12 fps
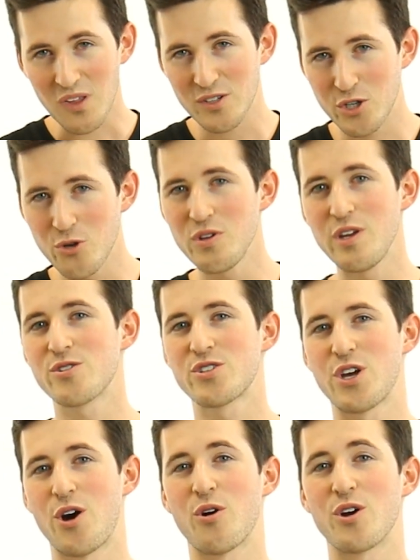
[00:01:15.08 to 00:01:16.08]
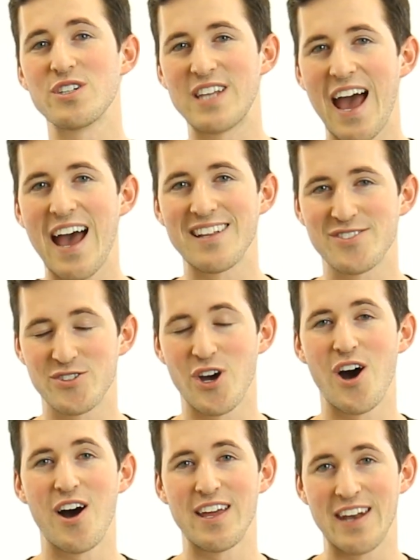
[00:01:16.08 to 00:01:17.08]
2 years ago, her dad
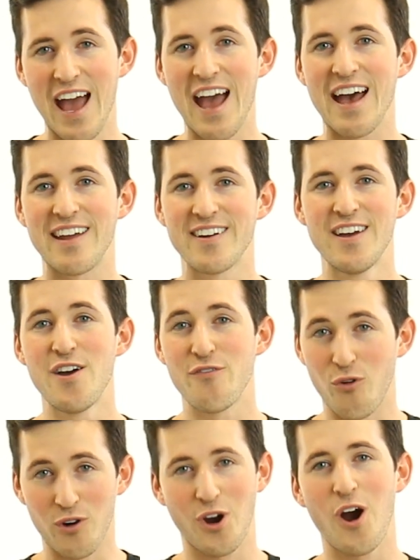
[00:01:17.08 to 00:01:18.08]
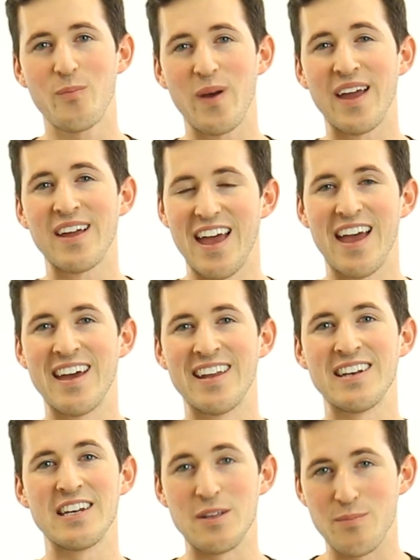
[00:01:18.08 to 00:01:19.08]
saw an ad for Carpe,
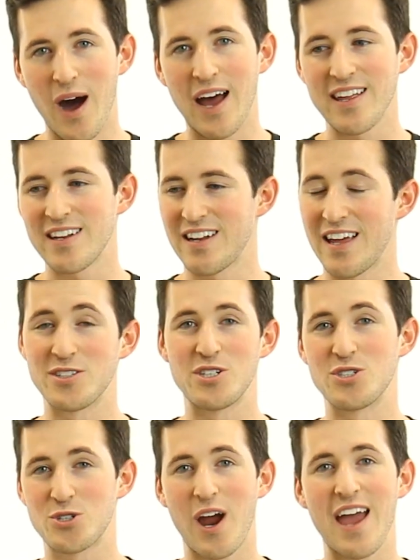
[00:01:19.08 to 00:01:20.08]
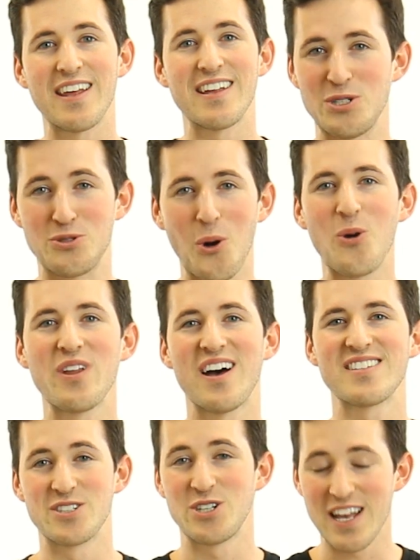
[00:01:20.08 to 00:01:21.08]
and he bought it, and she's tried it. He told
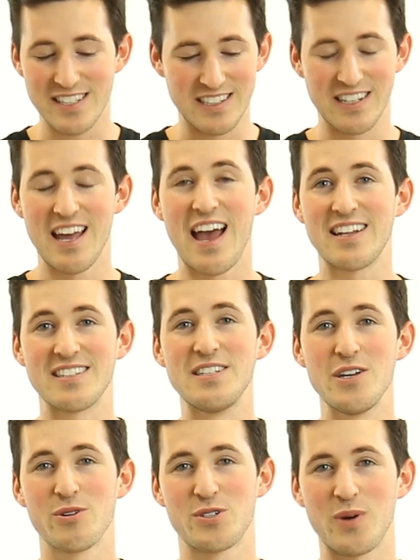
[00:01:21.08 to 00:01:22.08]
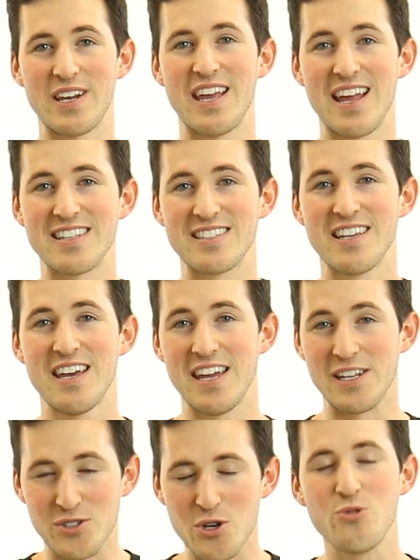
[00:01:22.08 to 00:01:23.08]
us she hasn't had to deal with sweaty hands
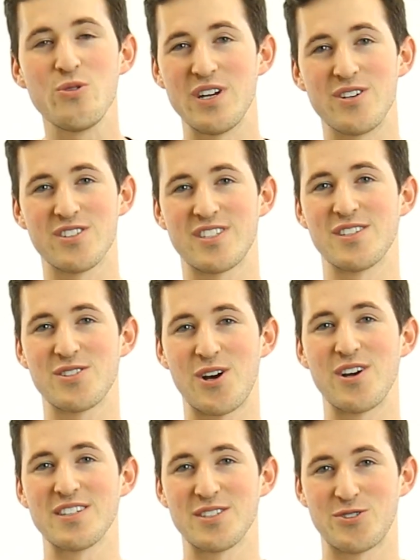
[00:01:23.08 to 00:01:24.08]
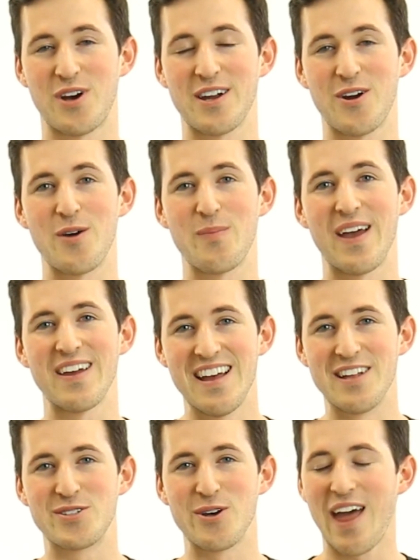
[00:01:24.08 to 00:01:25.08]
in 2 years since starting to try Carpe.
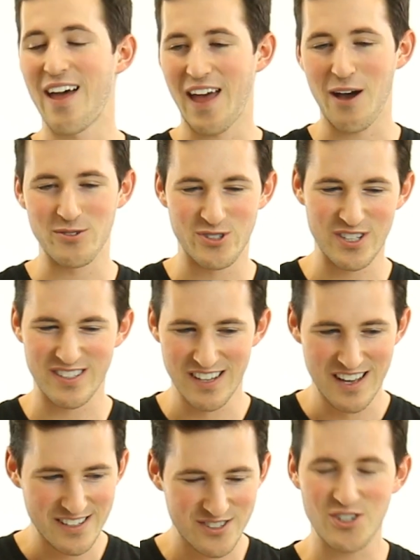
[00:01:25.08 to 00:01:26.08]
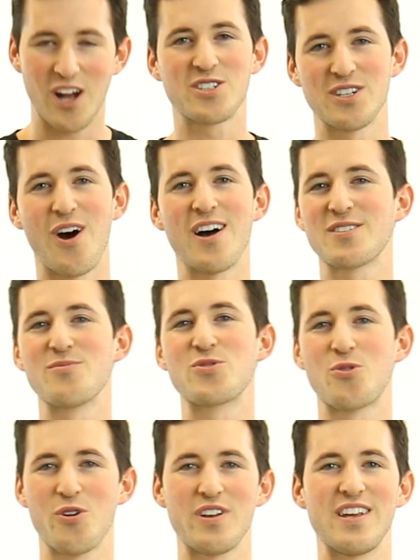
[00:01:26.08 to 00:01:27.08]
And so that was just such an awesome
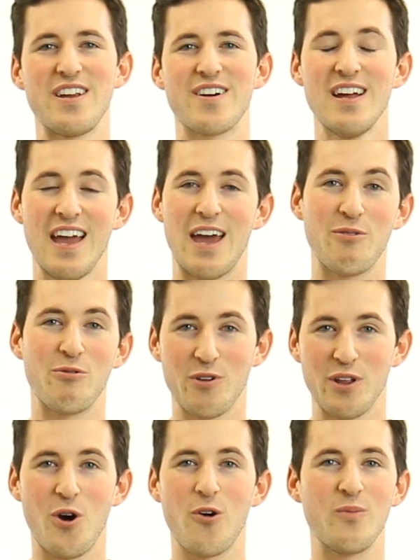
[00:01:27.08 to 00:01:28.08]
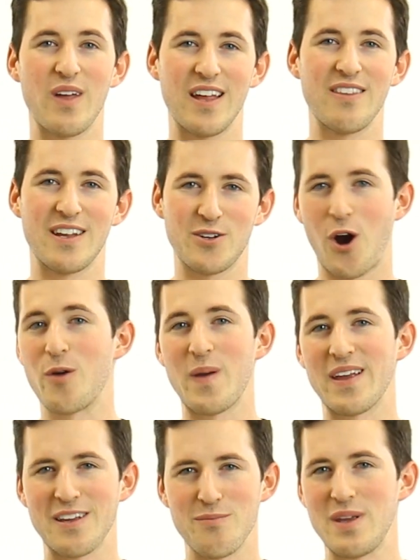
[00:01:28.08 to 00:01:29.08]
story to hear, and we really hope that
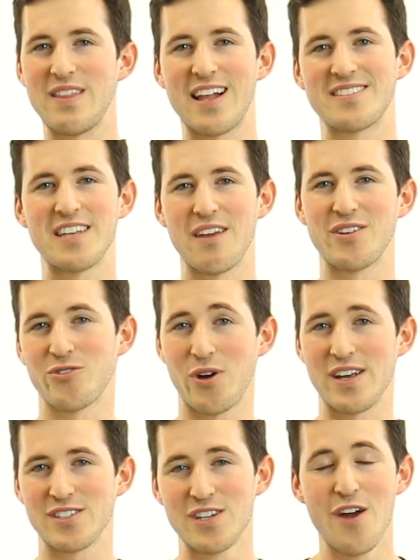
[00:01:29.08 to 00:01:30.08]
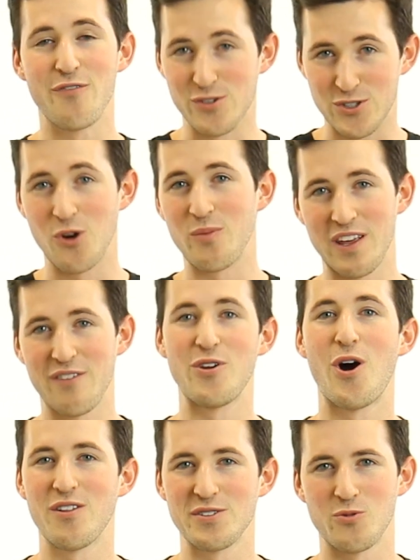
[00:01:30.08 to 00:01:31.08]
Carpe can be that saving grace for so many of
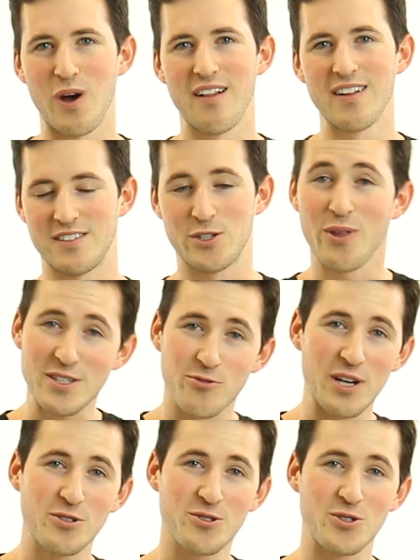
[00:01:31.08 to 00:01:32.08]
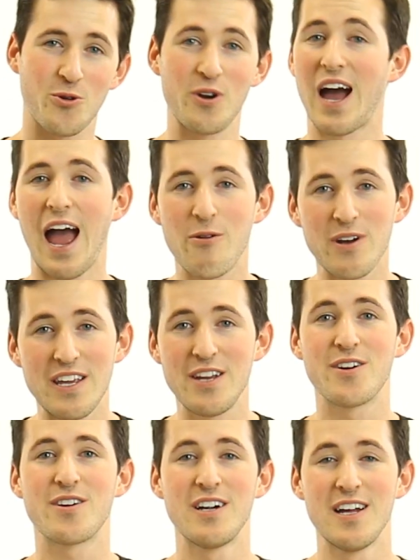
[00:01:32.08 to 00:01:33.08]
y'all as well. So that's Rachel's story. I want to
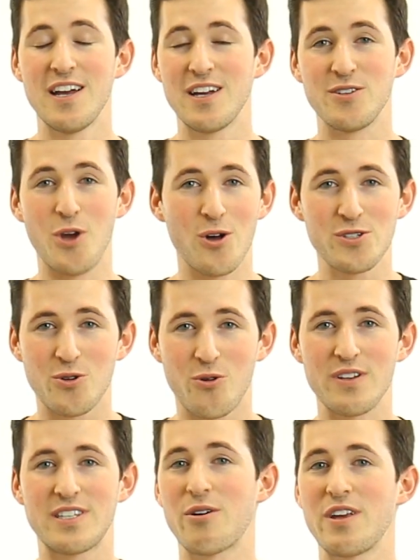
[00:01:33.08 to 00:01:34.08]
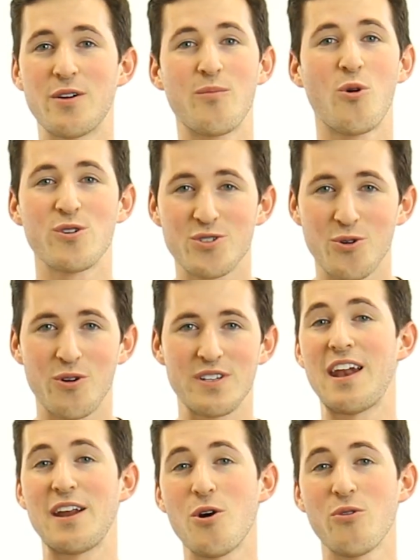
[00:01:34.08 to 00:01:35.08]
hear y'all's stories. I want to hear more stories,
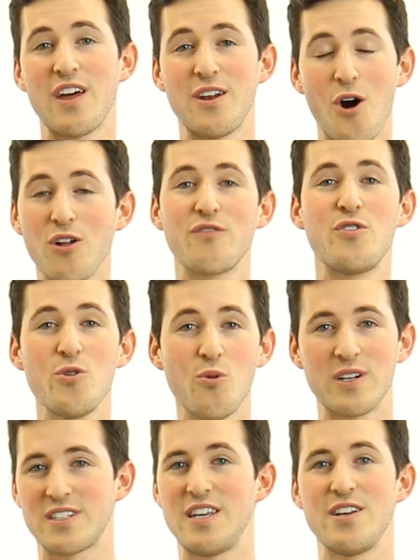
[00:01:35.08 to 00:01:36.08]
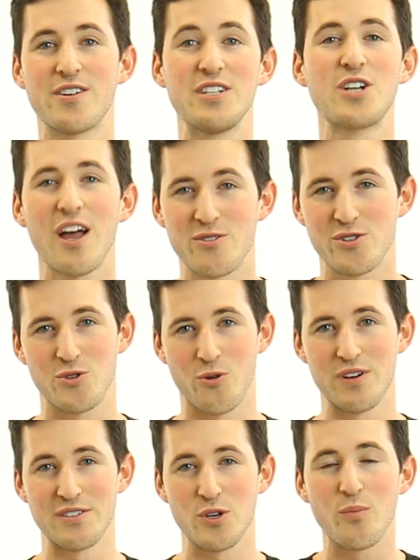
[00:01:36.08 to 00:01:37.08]
and I know that all of you want to hear each other's
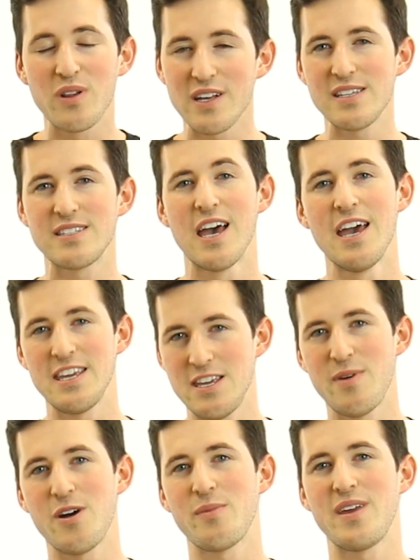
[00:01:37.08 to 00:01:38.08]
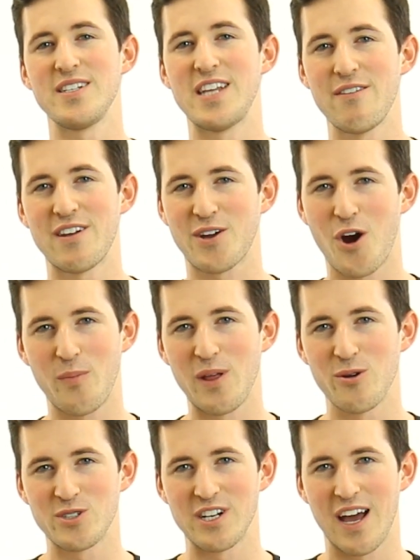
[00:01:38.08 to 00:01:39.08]
stories. So please email me at
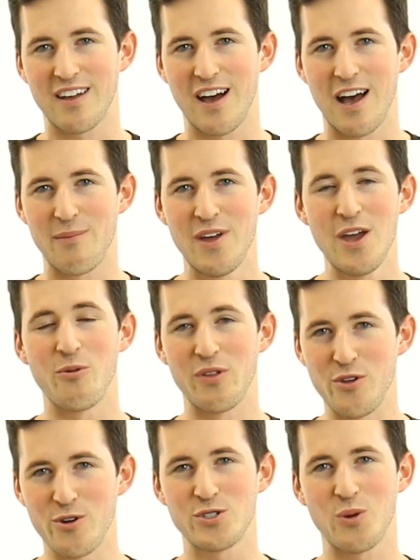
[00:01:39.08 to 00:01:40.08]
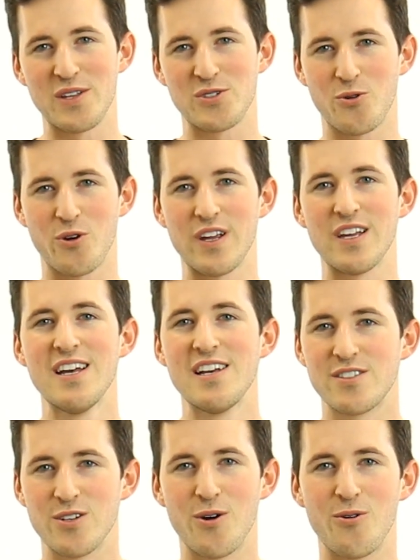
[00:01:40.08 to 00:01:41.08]
david@carpelotion.com with your sweat story
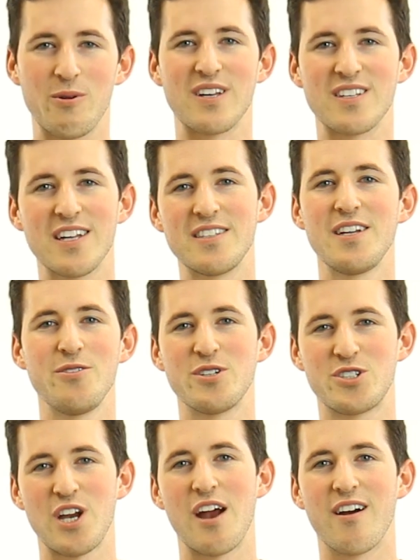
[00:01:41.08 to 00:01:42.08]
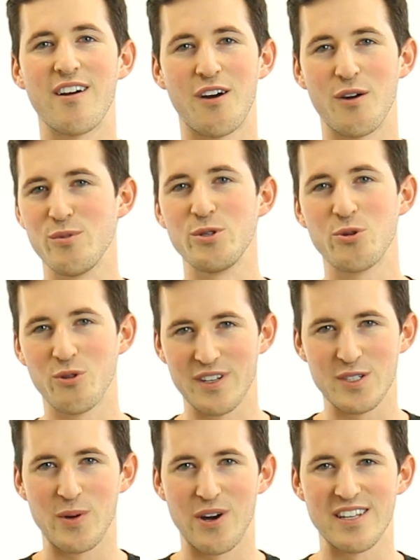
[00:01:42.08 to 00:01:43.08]
so we can continue to share our mutual
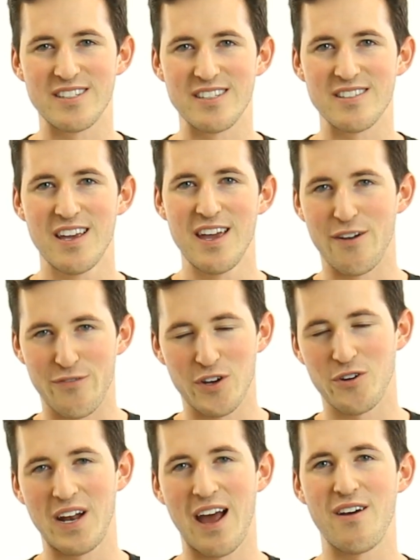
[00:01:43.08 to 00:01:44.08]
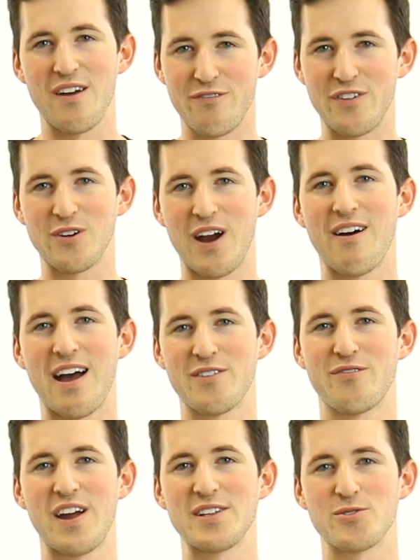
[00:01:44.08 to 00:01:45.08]
experiences and figure out how to
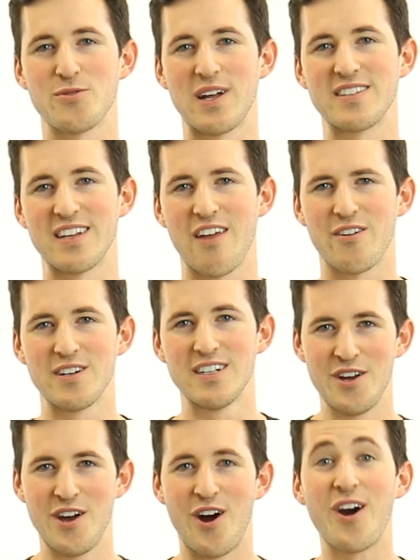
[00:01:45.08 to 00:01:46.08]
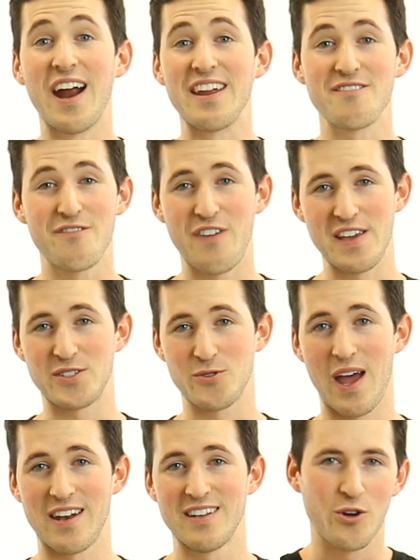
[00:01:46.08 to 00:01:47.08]
fight sweat together. All right, face
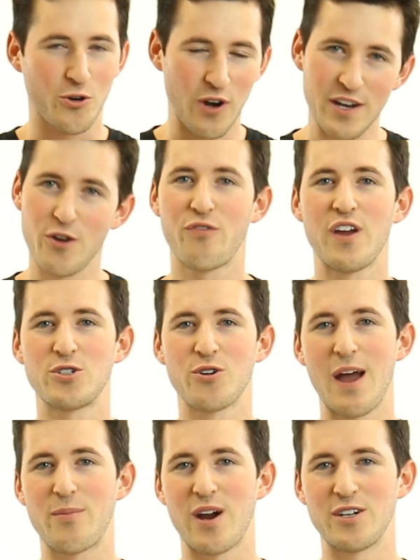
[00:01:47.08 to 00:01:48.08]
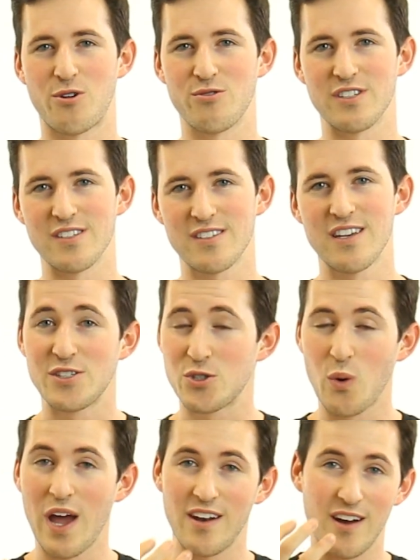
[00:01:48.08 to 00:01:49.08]
sweat. Craniofacial hyperhidrosis,
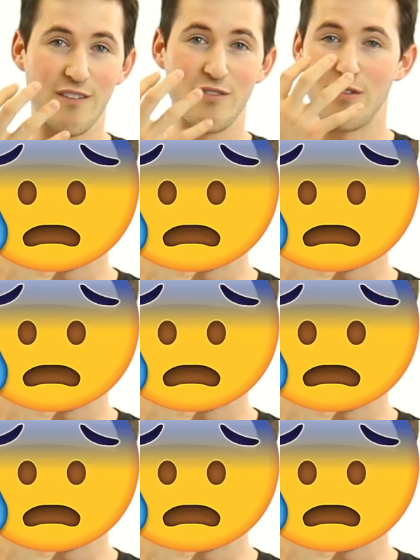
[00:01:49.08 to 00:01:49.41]
sweat of the